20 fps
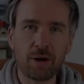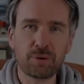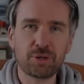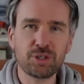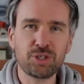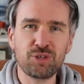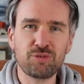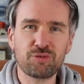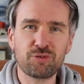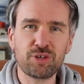
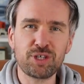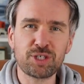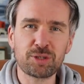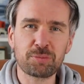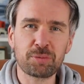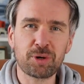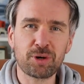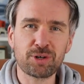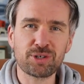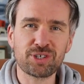can you freeze a
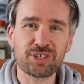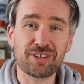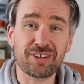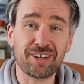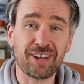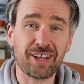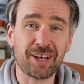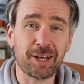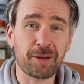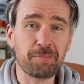person
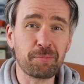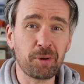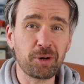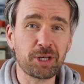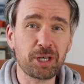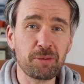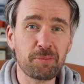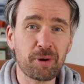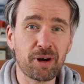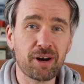like
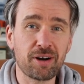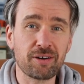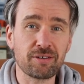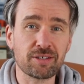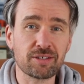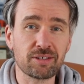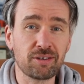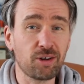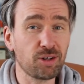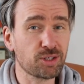Bucky
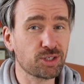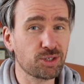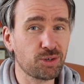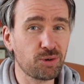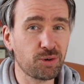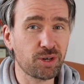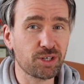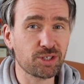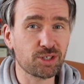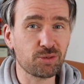Barnes, also
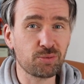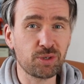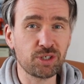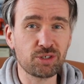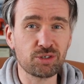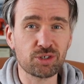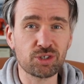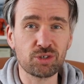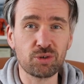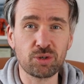known as the
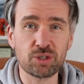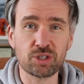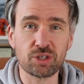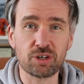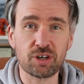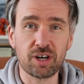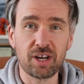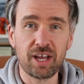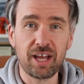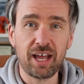Winter Soldier,